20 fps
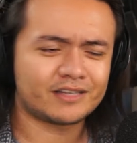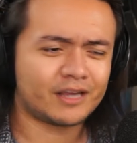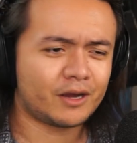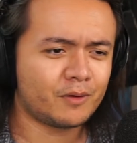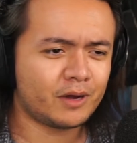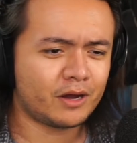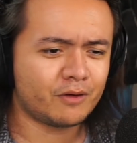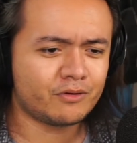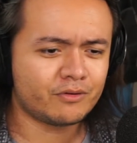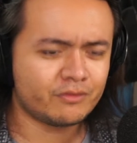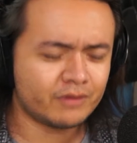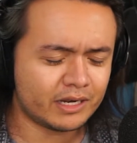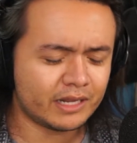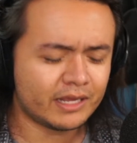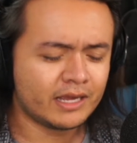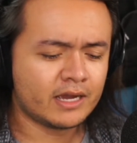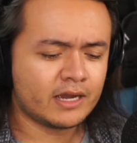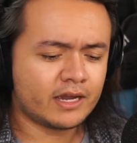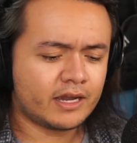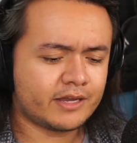How how it
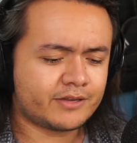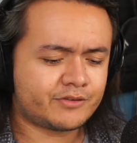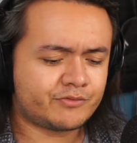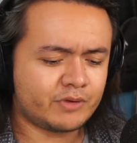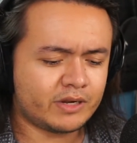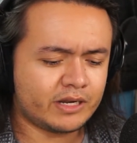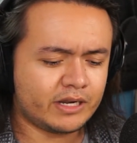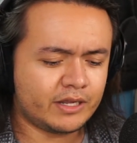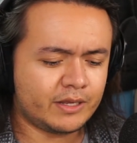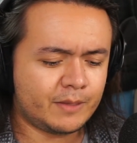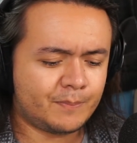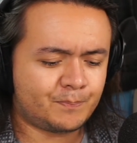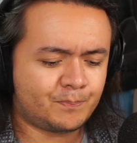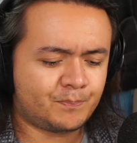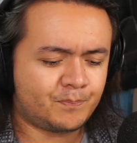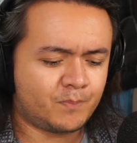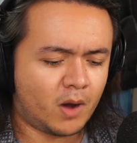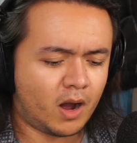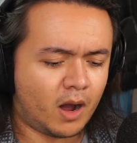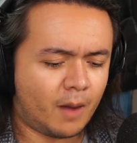really it's really
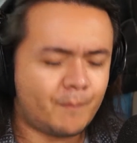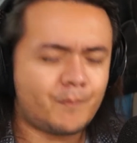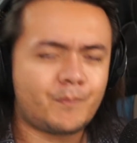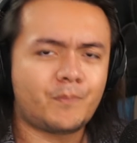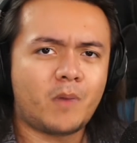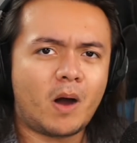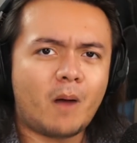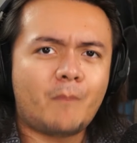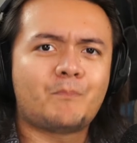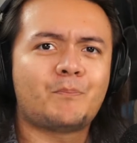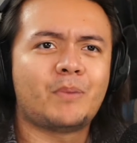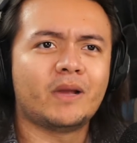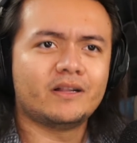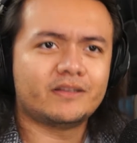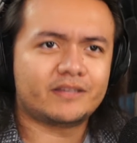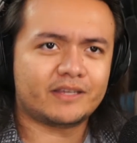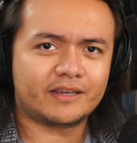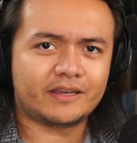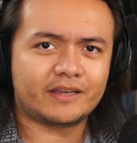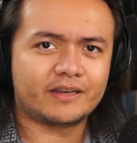up a
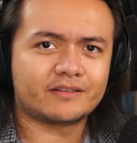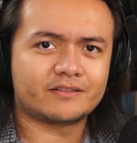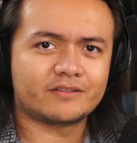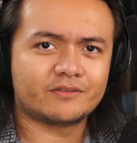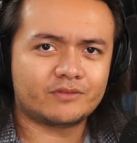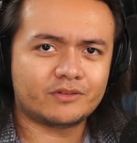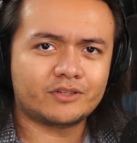building and a,